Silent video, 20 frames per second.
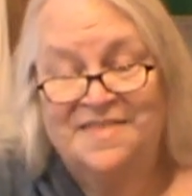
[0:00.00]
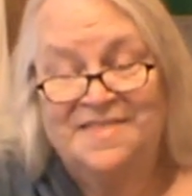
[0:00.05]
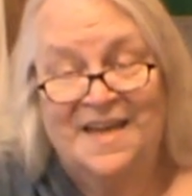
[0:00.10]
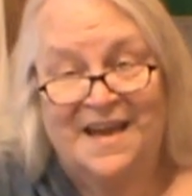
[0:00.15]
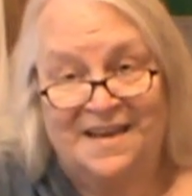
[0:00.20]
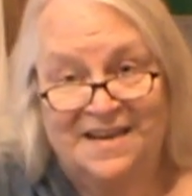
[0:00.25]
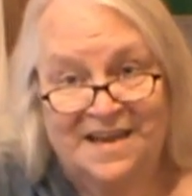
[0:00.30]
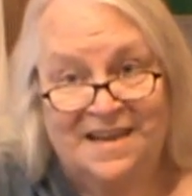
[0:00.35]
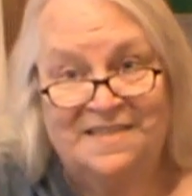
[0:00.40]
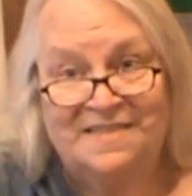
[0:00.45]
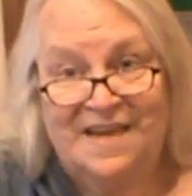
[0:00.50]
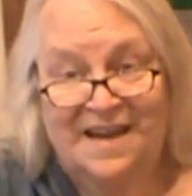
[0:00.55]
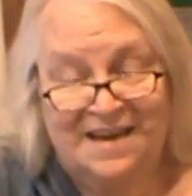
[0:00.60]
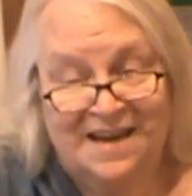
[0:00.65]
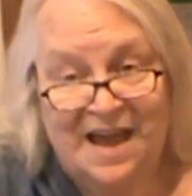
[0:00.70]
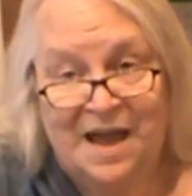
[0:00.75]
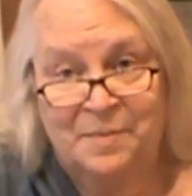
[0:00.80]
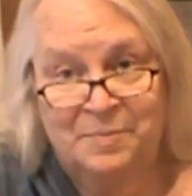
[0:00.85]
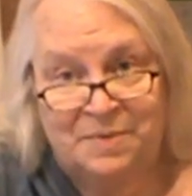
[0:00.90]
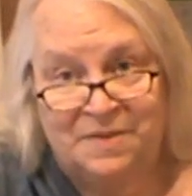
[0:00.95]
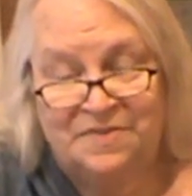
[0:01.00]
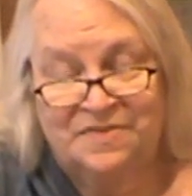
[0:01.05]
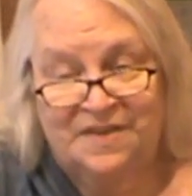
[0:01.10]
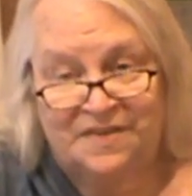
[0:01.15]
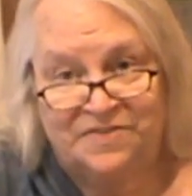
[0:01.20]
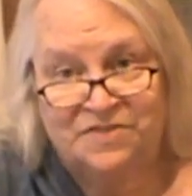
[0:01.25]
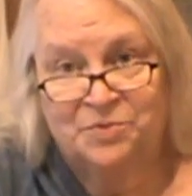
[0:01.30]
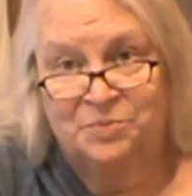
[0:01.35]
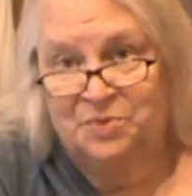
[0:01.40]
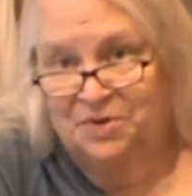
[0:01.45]
That that happens.
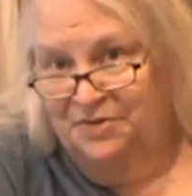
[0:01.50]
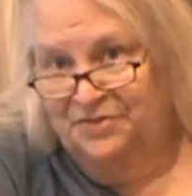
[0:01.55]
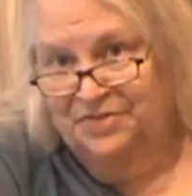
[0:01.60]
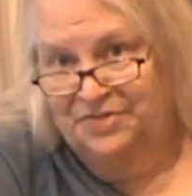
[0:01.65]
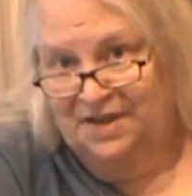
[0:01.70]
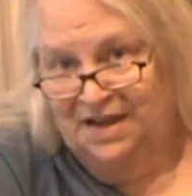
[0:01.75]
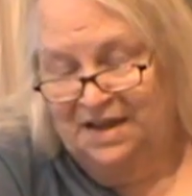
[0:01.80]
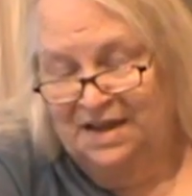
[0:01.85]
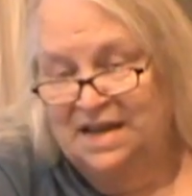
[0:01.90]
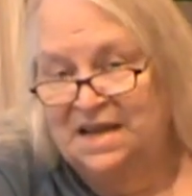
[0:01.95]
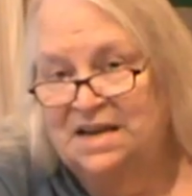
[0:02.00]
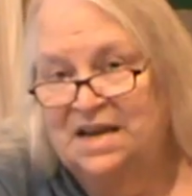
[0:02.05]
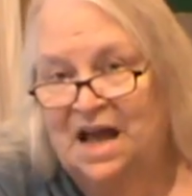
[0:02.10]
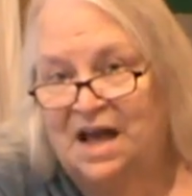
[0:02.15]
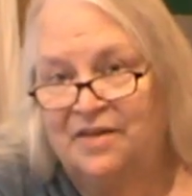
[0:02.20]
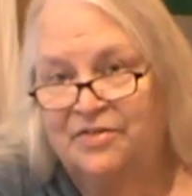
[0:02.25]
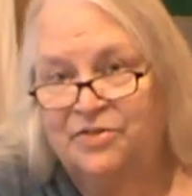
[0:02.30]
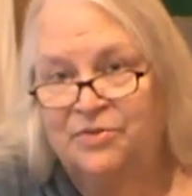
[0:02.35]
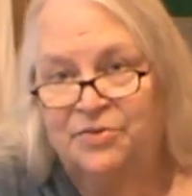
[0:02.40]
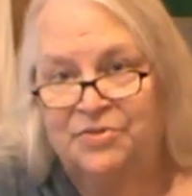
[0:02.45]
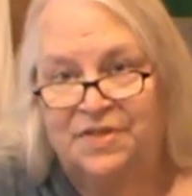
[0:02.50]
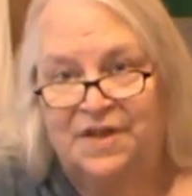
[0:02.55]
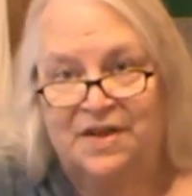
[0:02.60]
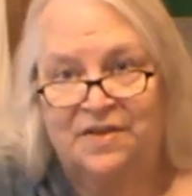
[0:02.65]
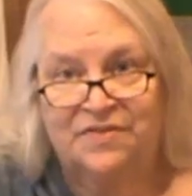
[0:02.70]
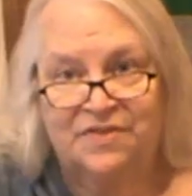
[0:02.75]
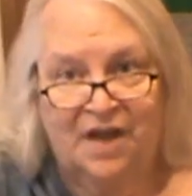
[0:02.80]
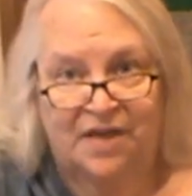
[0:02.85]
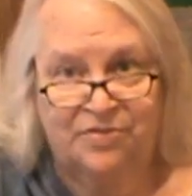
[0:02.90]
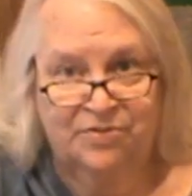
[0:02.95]
That's a real thing in other
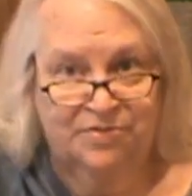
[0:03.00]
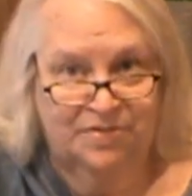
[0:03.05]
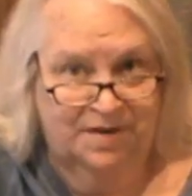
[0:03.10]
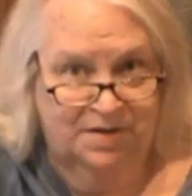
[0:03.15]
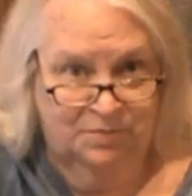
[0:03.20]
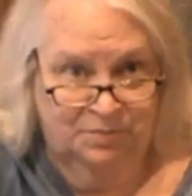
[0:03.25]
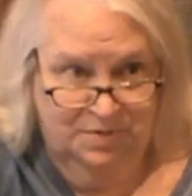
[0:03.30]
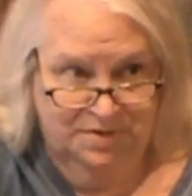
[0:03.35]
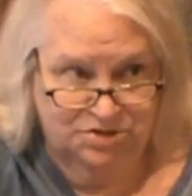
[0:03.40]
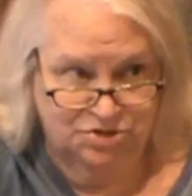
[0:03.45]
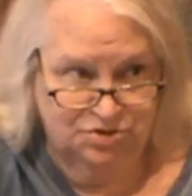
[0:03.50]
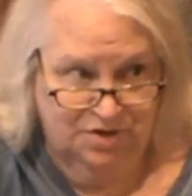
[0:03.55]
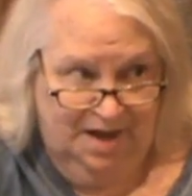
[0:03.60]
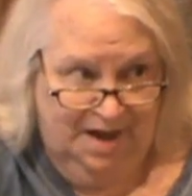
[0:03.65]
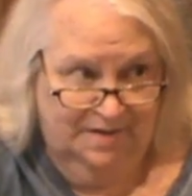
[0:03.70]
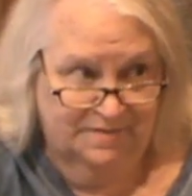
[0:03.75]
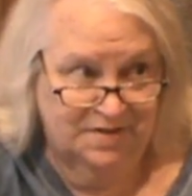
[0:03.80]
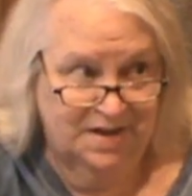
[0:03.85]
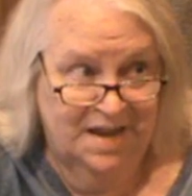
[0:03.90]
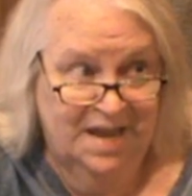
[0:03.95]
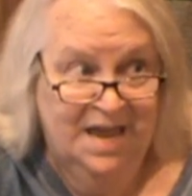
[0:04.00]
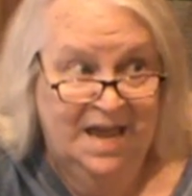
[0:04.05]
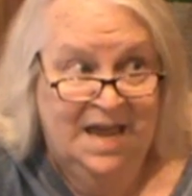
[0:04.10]
things other than in witchcraft.